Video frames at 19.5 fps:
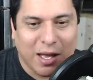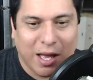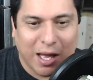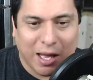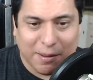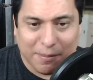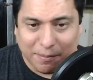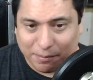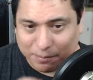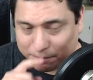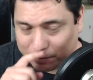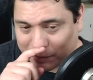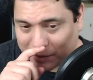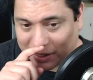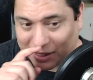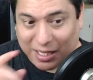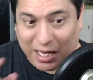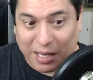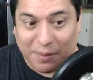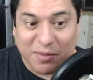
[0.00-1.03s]

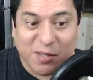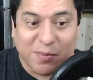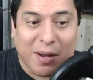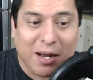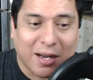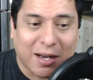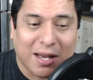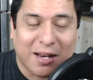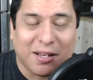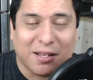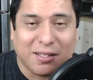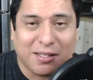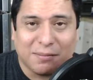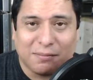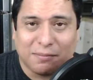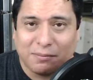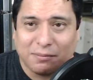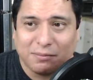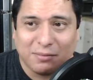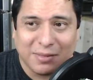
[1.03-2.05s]
GameSpot got a
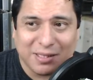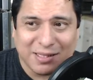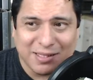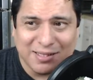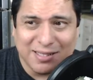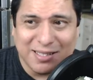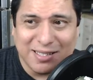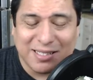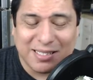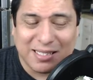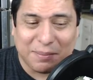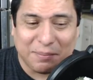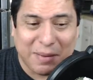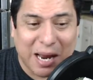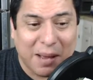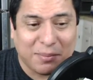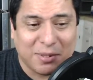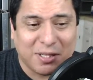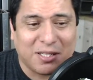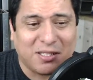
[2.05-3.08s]

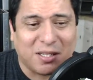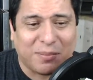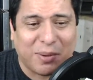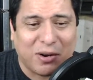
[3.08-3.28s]
synopsis,